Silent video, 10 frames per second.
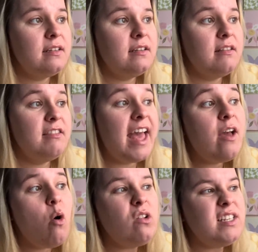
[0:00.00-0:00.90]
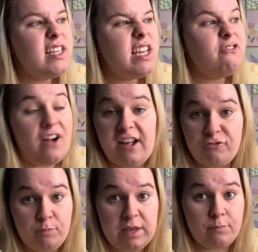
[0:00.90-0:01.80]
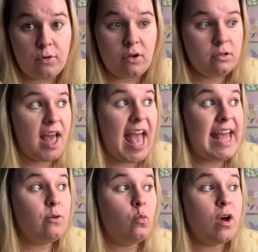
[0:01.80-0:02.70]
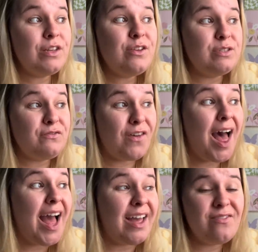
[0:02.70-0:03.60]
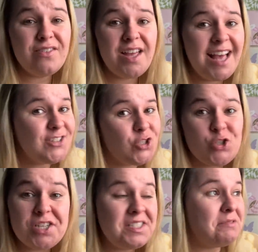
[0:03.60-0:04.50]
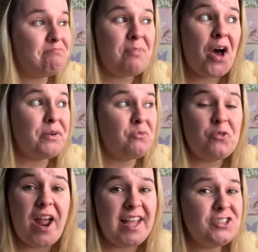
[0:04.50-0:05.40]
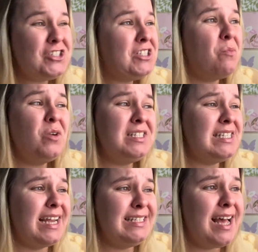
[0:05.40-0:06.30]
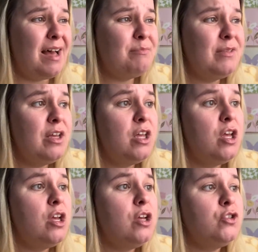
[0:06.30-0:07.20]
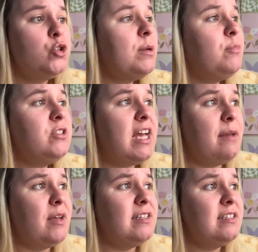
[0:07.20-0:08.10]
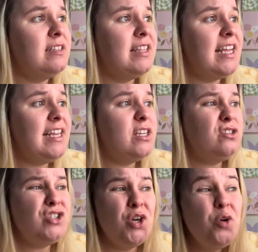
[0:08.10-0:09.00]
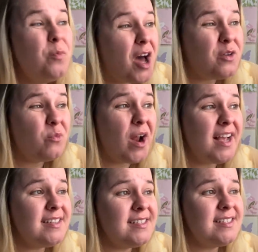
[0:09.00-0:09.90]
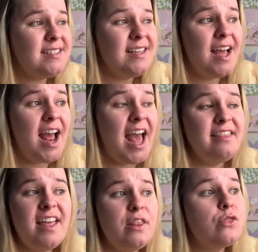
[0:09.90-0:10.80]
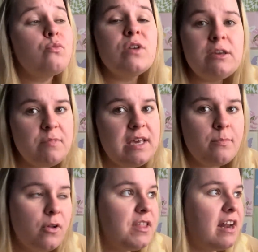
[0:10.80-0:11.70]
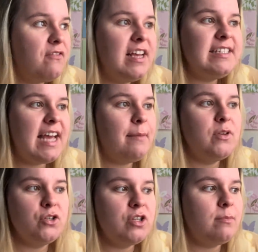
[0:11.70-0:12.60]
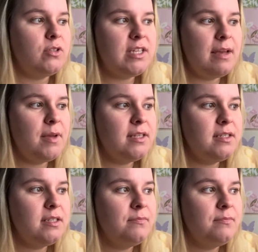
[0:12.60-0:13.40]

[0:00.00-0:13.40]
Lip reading: they only need five people. And one of those five is just a bottom rank, just someone signed up. Triple diamond, they need two bottom ranks and then three people that have hit diamond or double diamond.